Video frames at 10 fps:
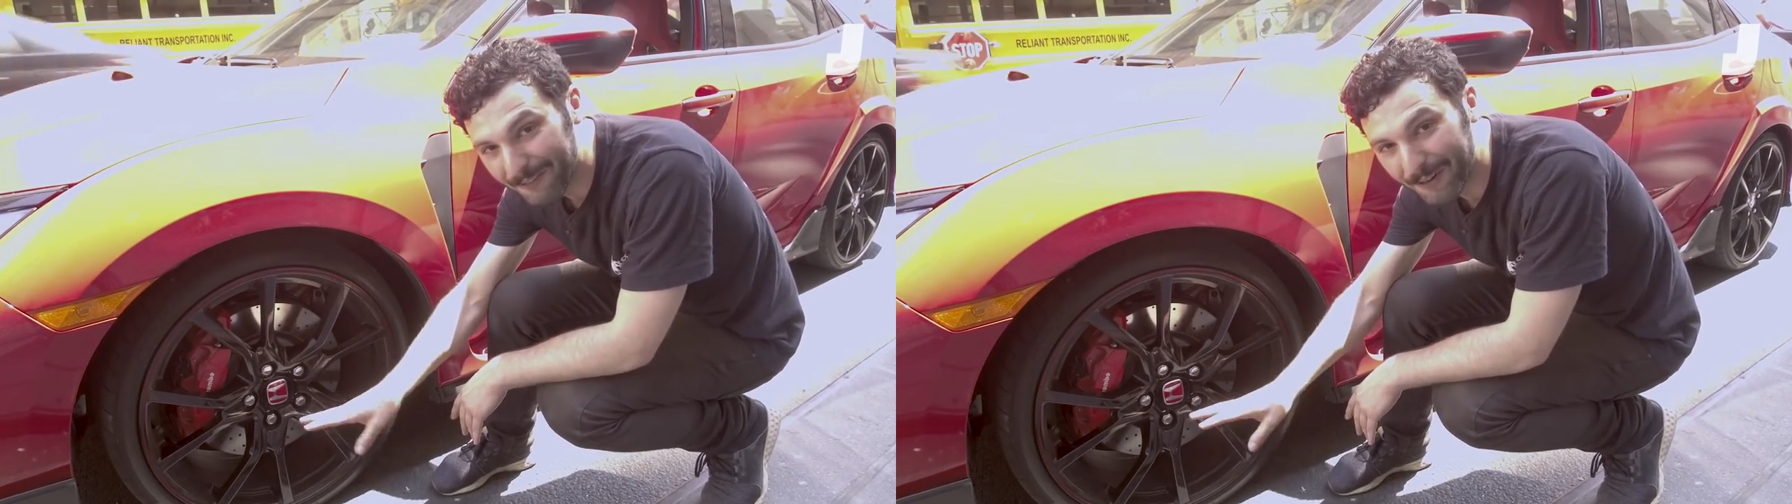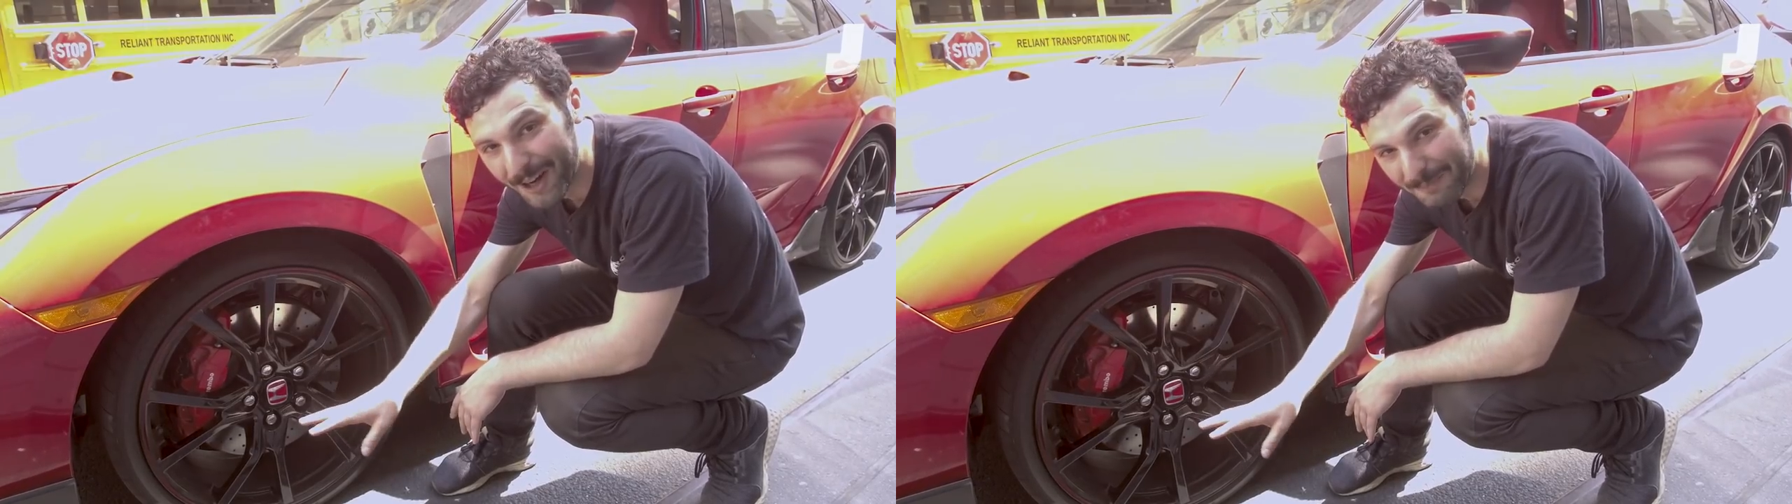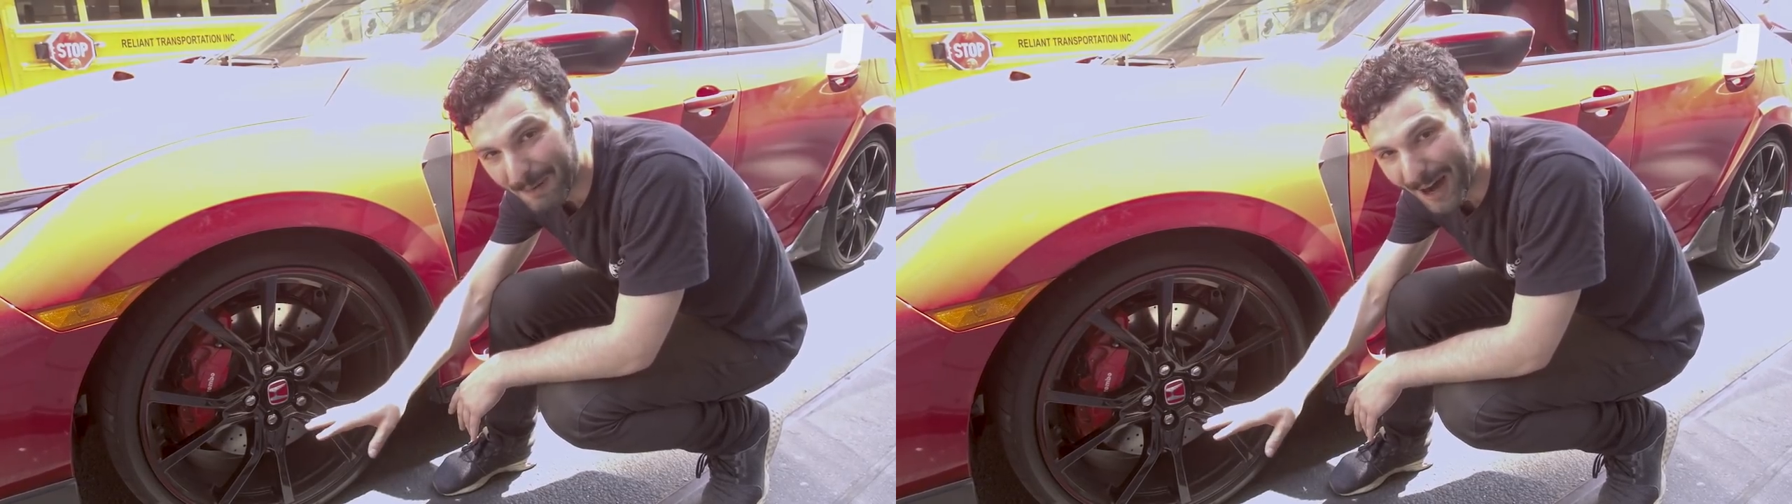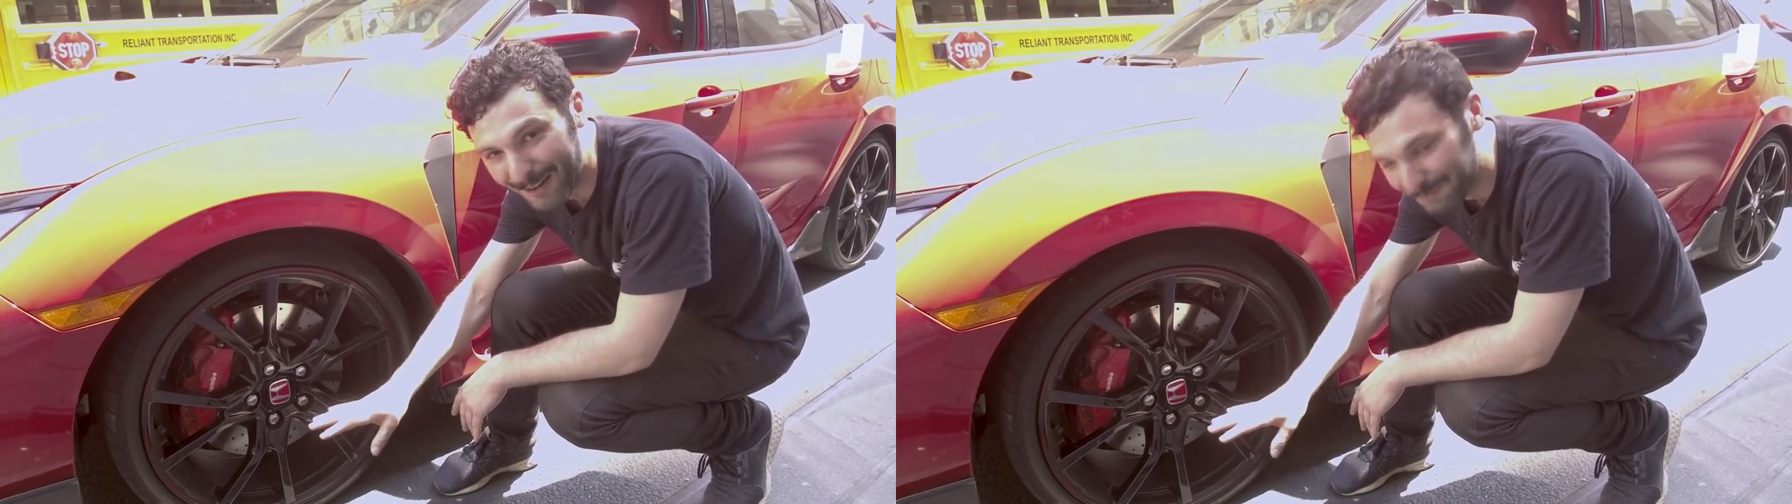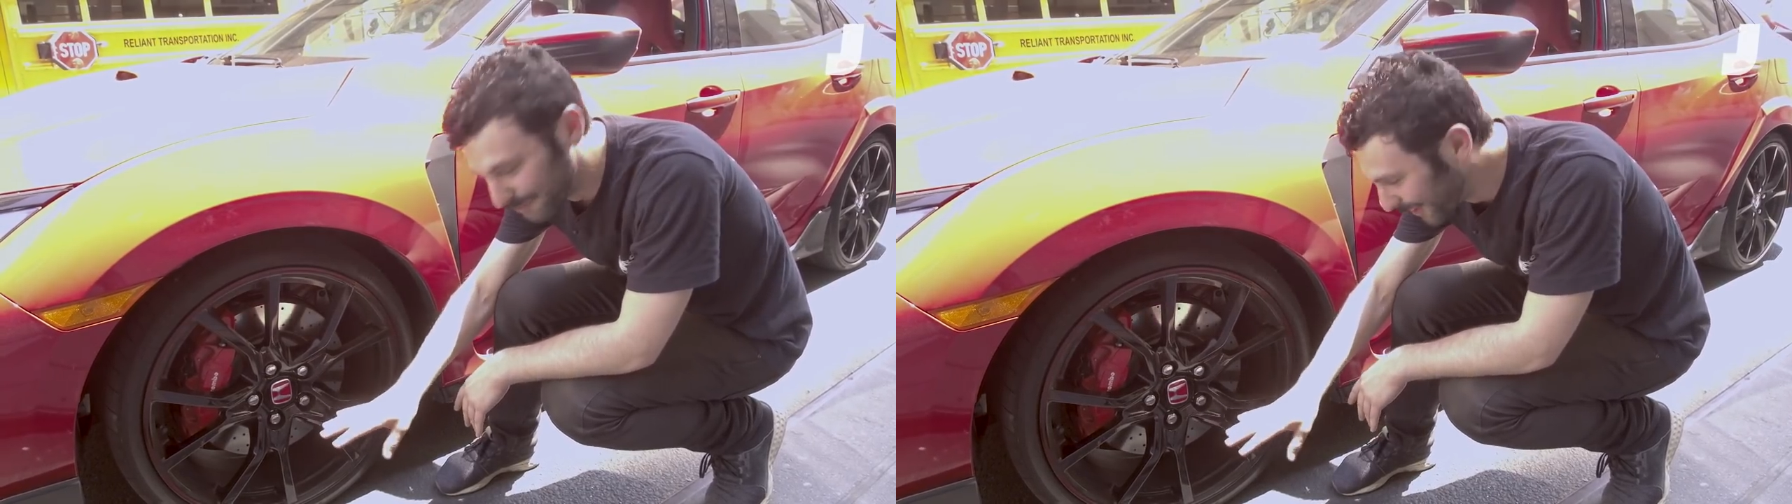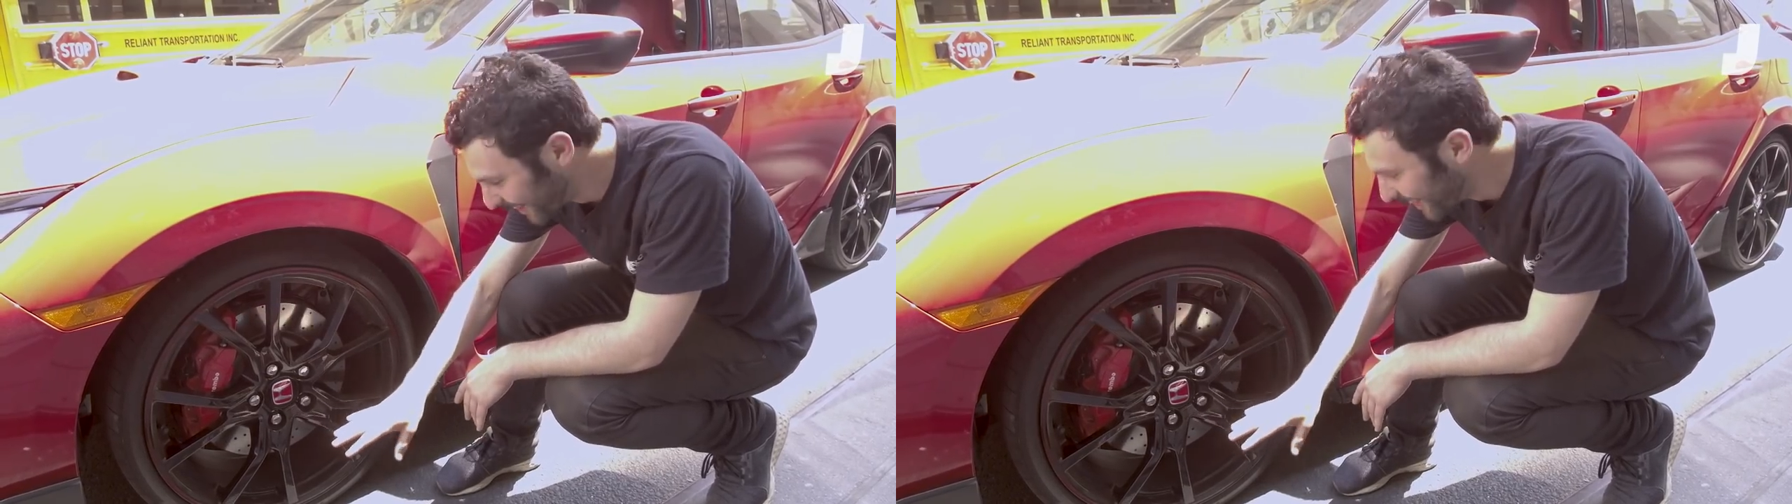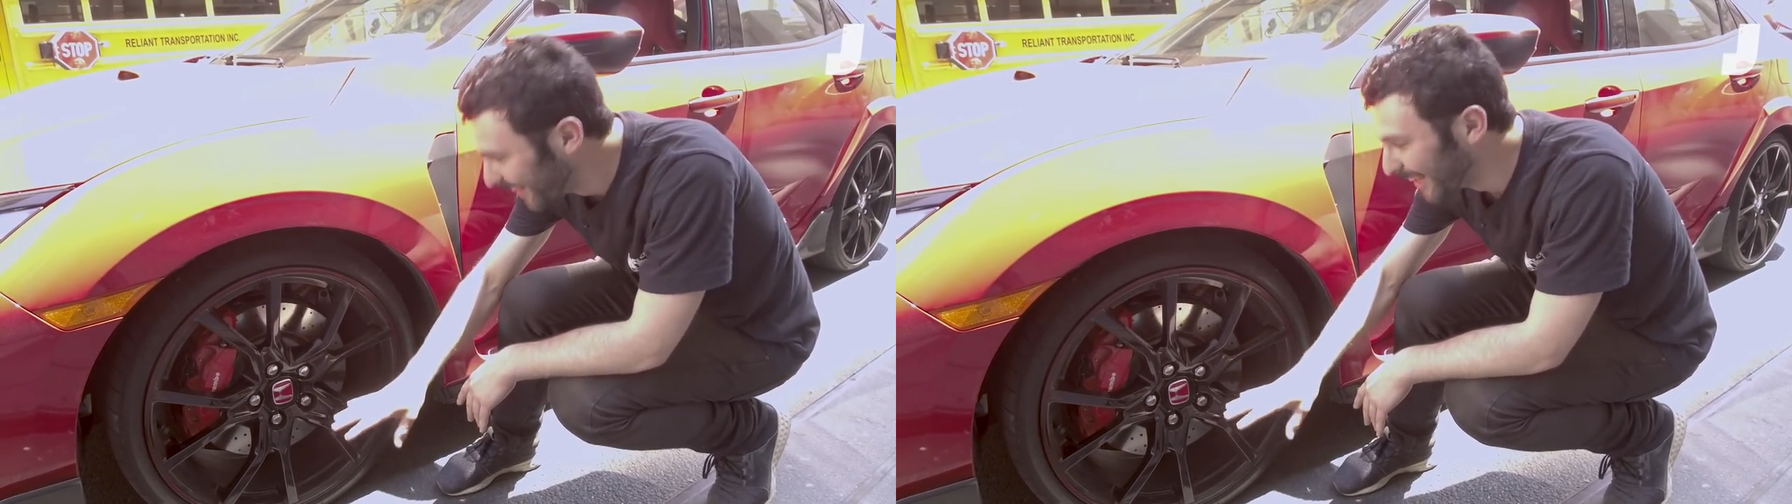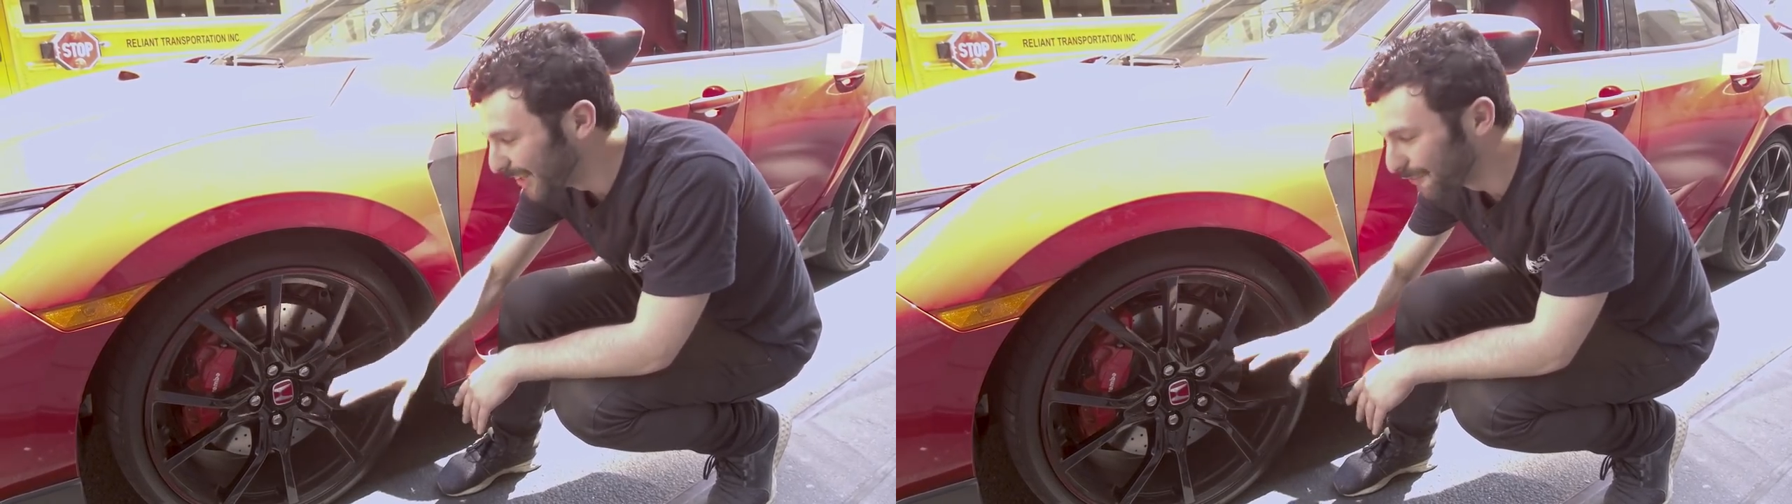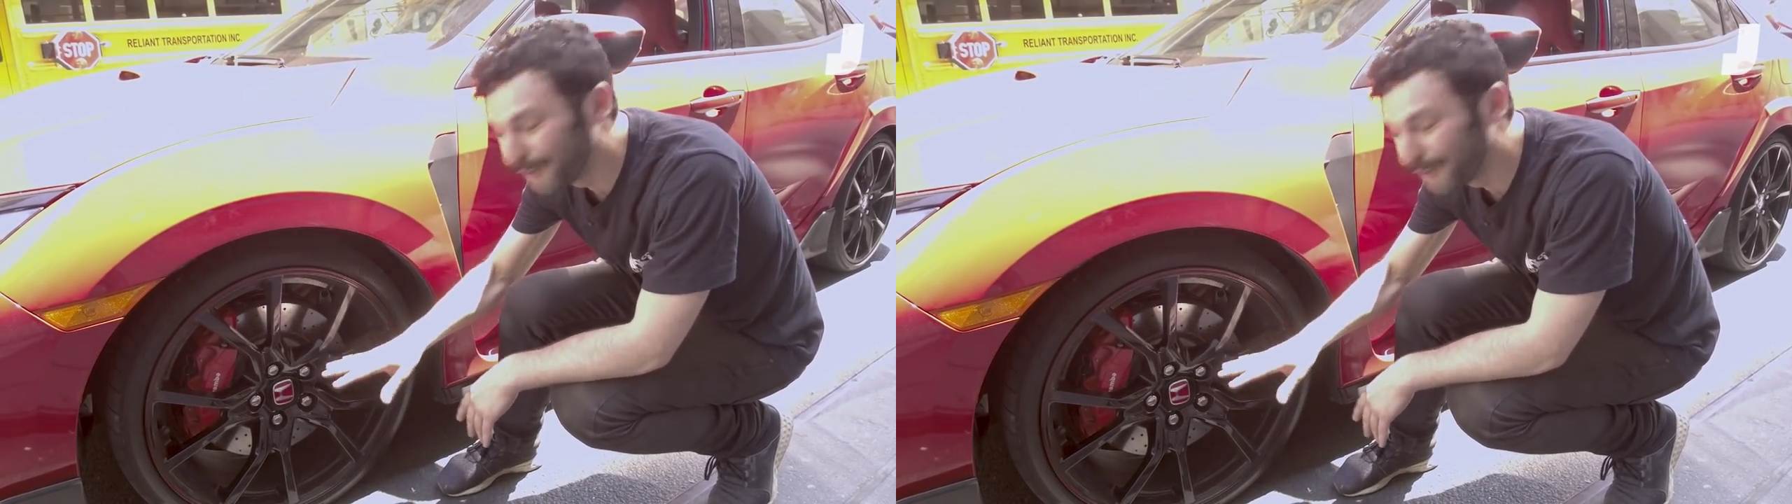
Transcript: every bump is